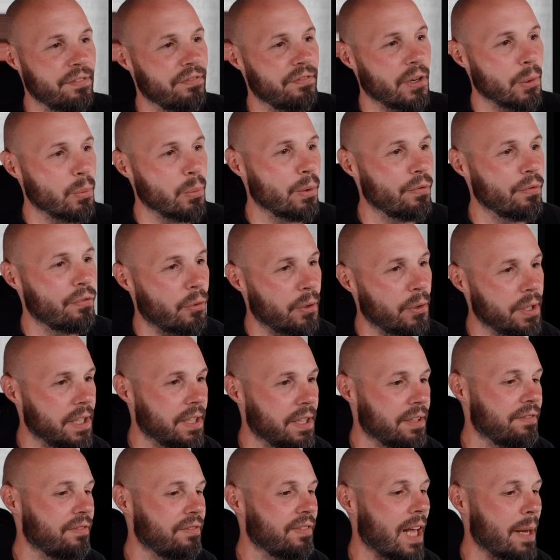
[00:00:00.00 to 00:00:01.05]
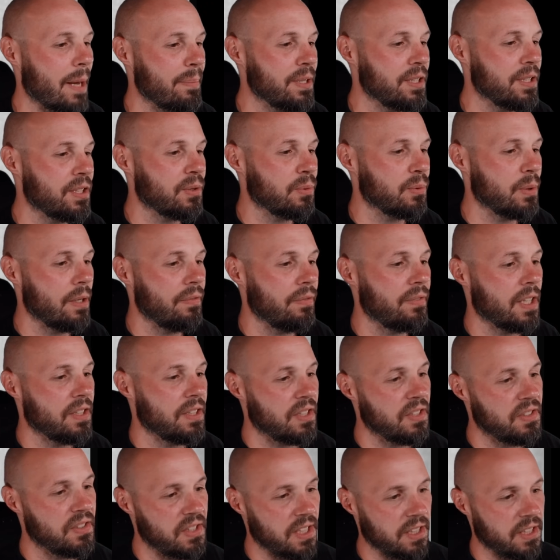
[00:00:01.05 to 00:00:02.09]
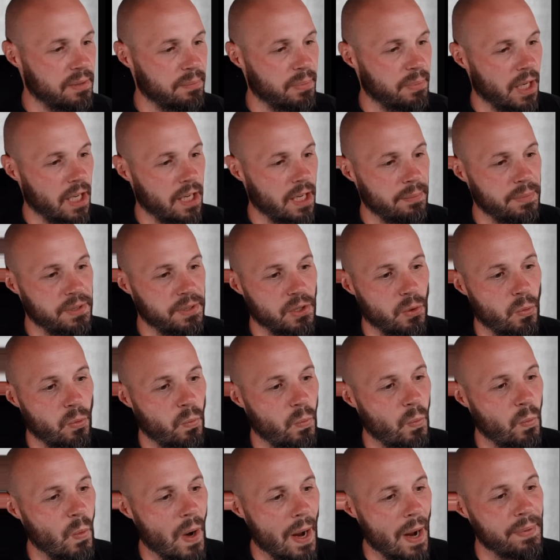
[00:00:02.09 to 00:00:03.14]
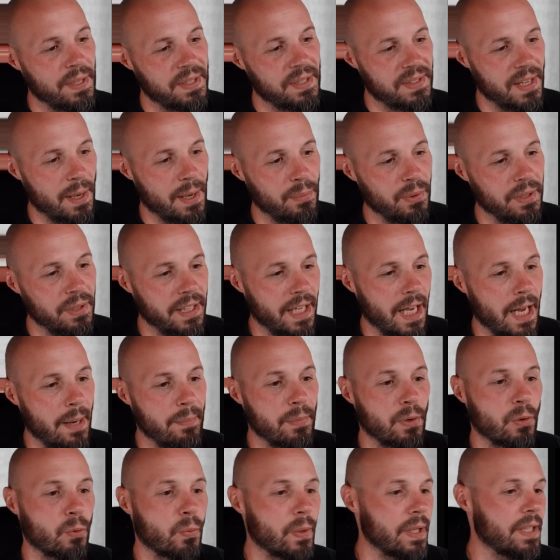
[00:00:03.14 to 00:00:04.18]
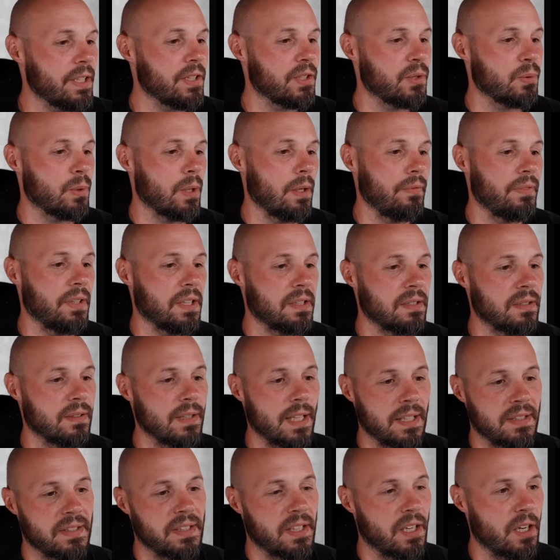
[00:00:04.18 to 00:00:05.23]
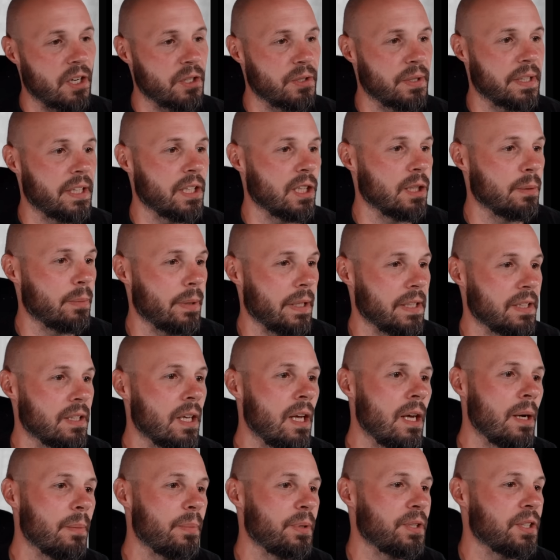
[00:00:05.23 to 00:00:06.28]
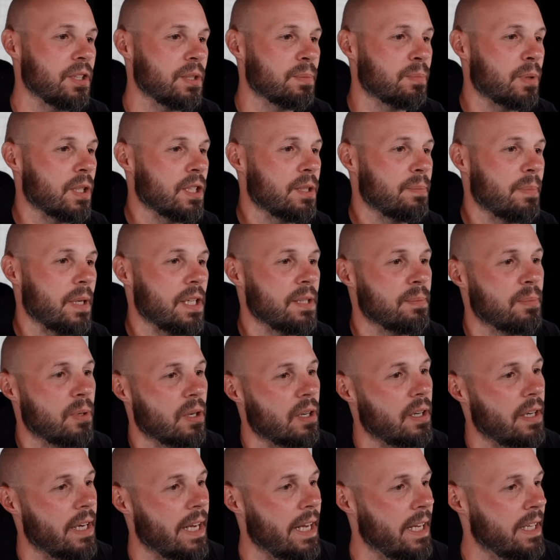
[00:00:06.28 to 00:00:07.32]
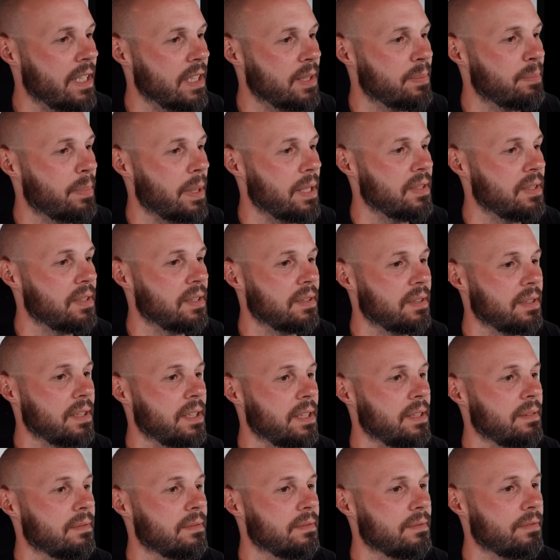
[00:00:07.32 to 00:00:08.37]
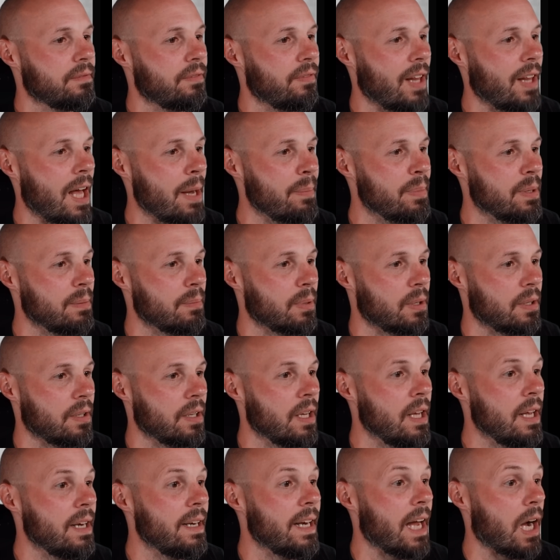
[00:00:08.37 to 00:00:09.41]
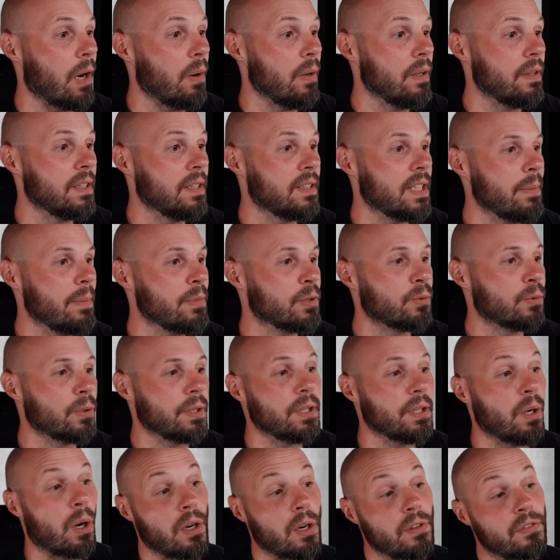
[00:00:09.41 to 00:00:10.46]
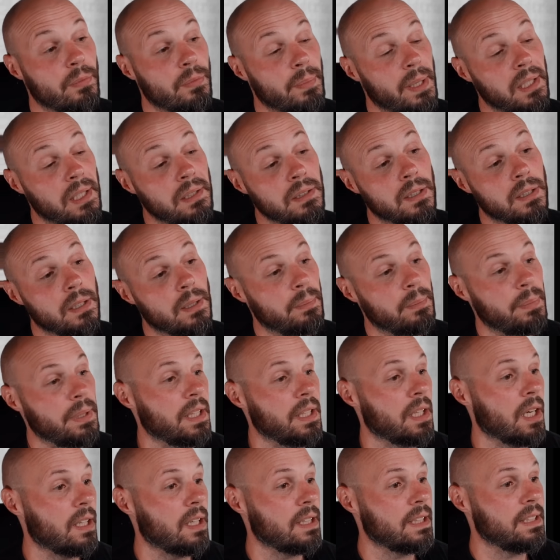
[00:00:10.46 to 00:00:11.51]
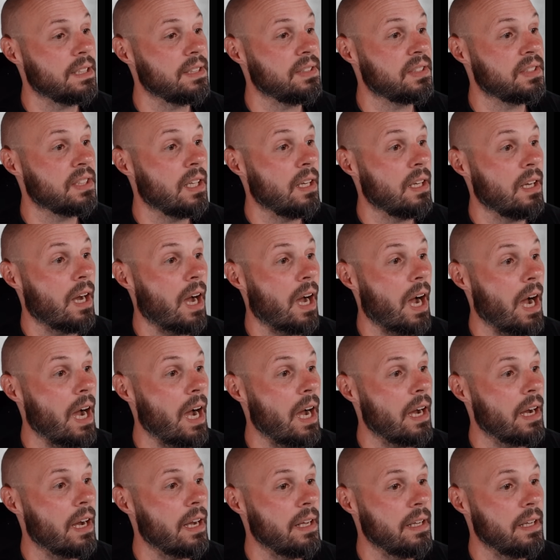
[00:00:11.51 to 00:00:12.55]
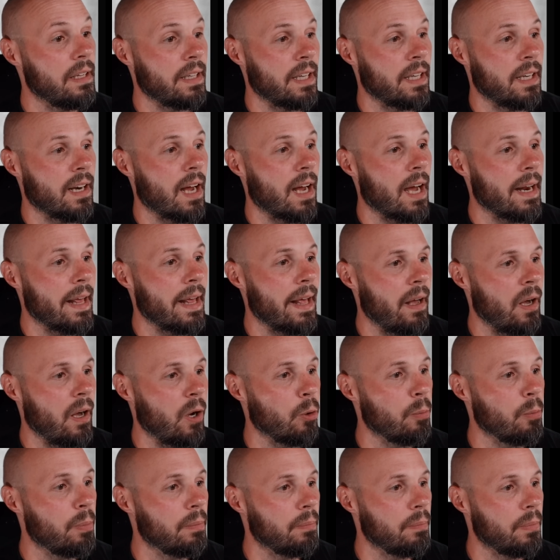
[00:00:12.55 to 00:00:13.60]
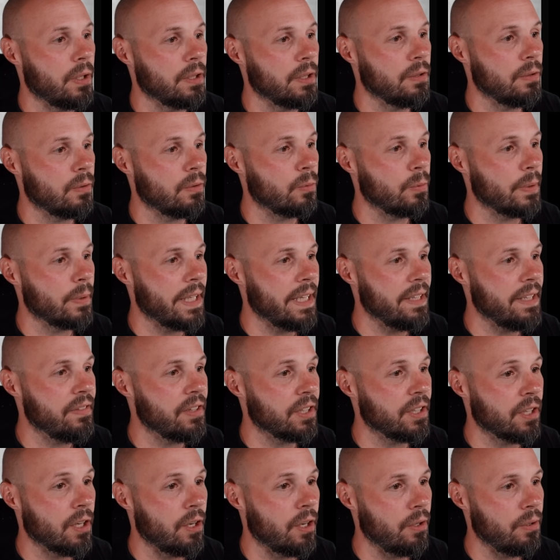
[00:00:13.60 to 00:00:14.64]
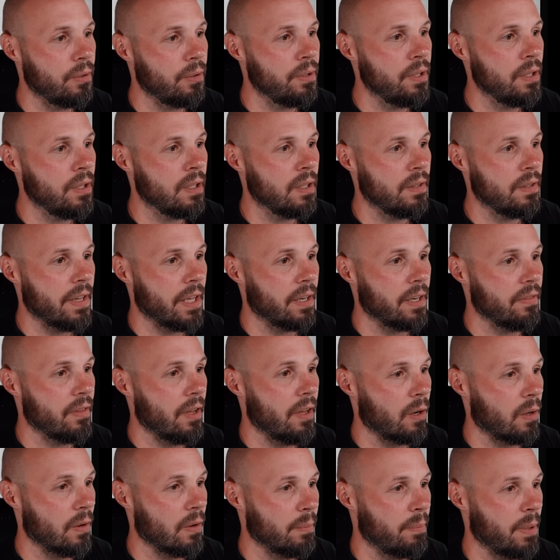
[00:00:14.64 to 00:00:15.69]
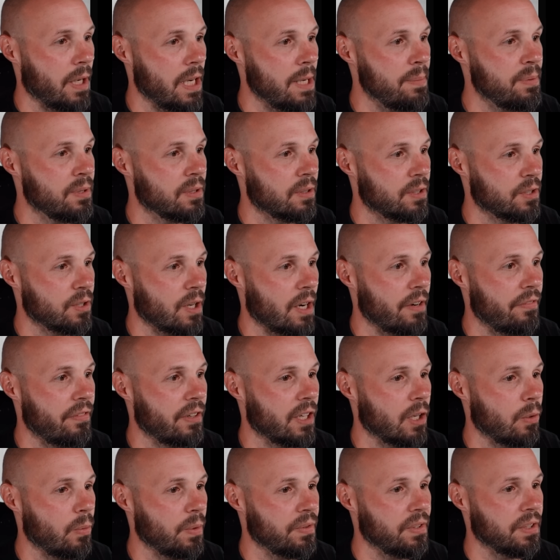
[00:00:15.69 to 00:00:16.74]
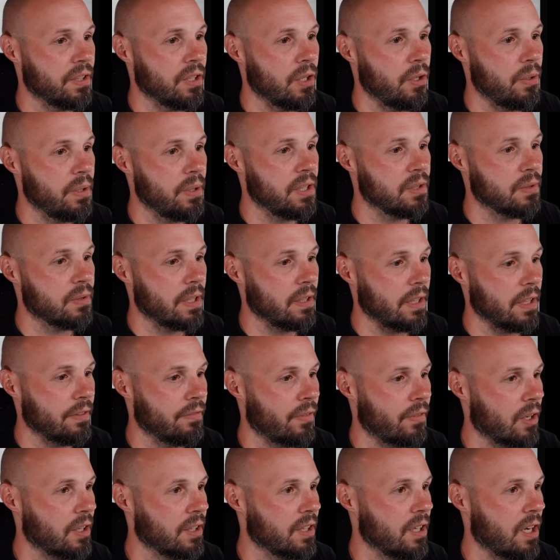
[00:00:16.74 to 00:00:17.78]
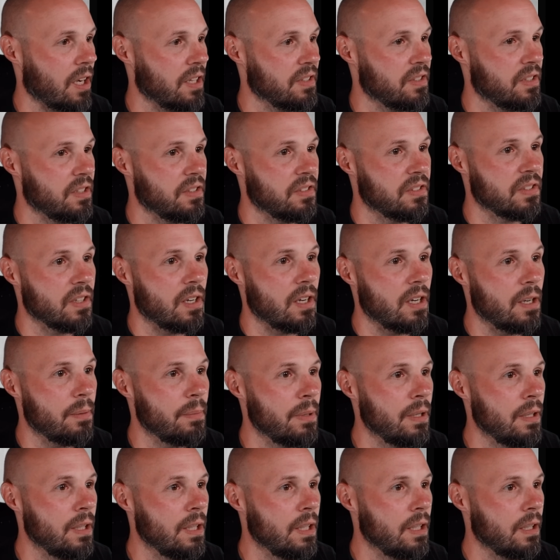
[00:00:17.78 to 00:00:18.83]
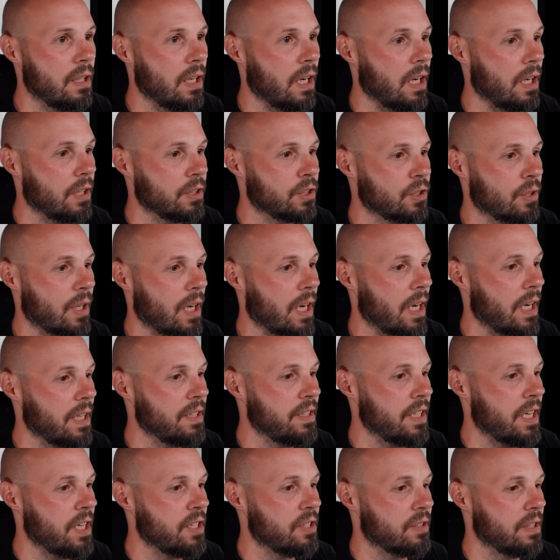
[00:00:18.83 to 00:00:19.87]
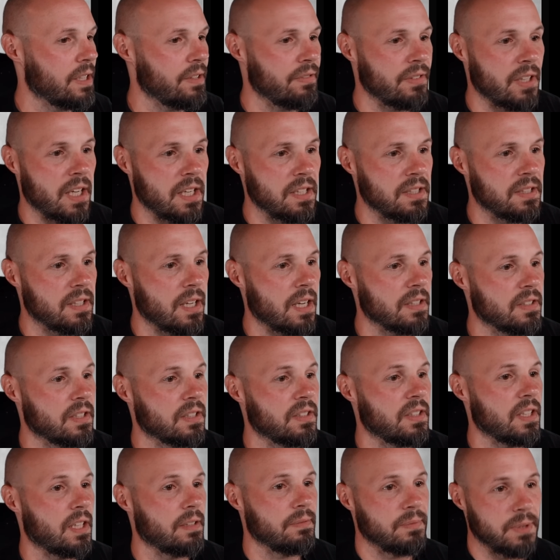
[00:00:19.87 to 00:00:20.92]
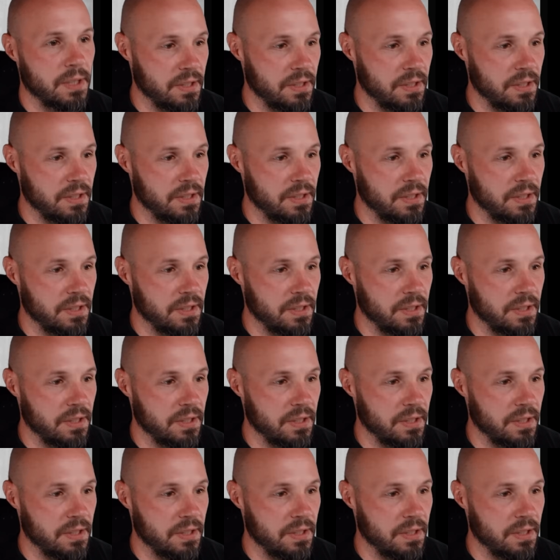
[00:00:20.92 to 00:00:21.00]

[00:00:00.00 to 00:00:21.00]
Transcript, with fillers: a fun one for you, Flappy Swift. As you can see at the bottom, it's a WebAssembly game written in Swift that's less than 100 kilobytes, but just press spacebar and it's basically Flappy Bird. Now, this game is really hard for me because I cannot help but read the code that are the pipes or try to figure out what the code is, right? Like bar constant sum, uh, try, danger, if case, dot, success,